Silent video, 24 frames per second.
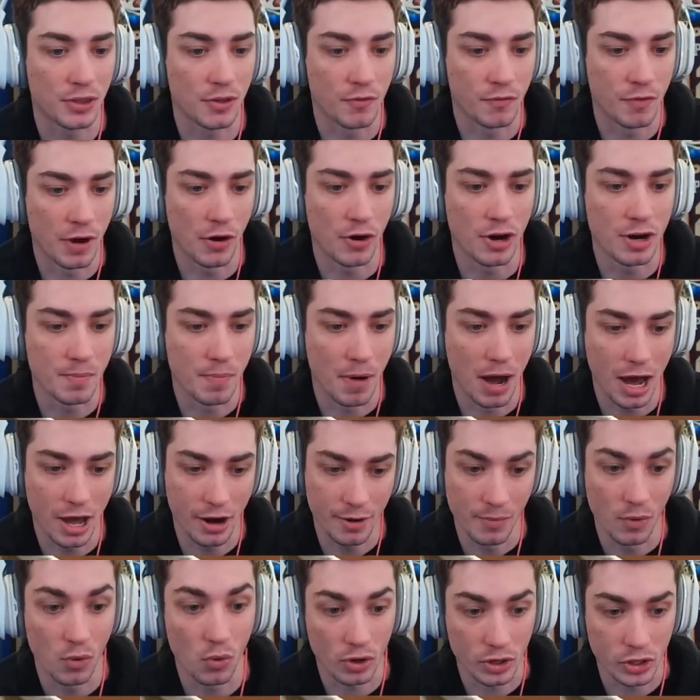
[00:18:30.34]
the very
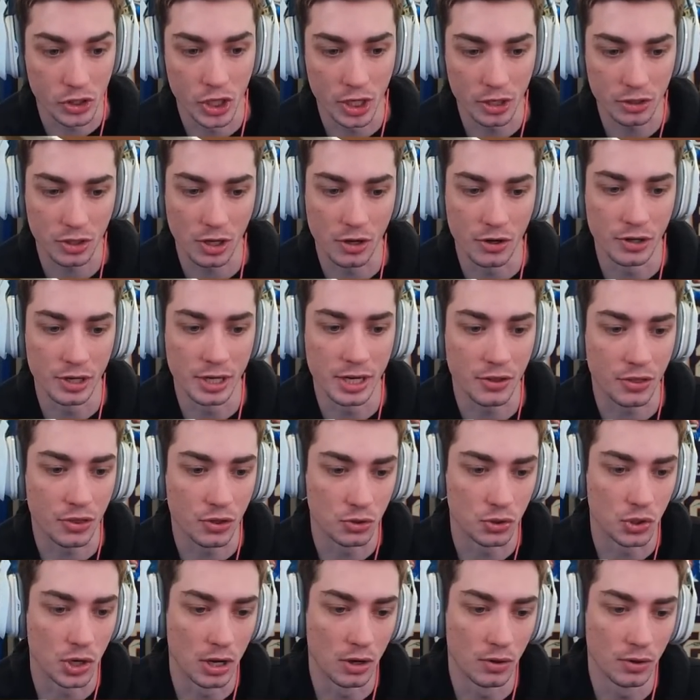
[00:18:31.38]
bottom or just underneath the
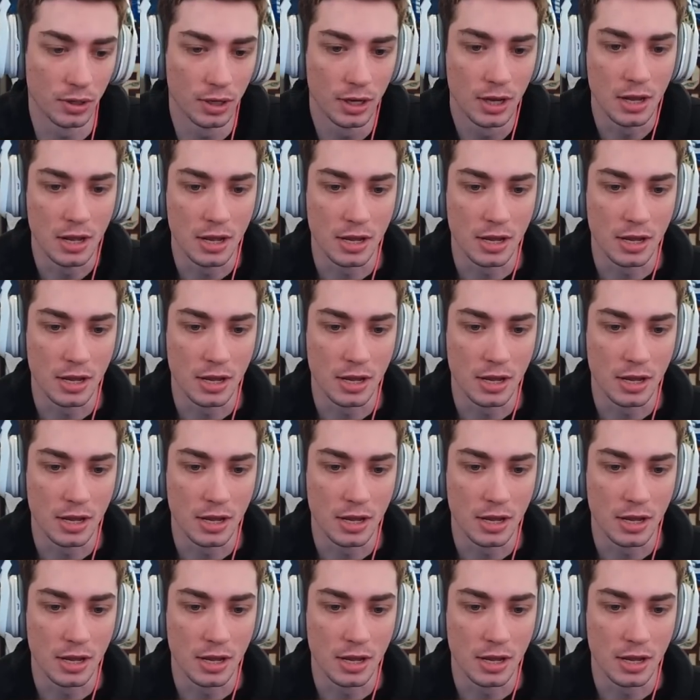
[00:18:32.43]
zone.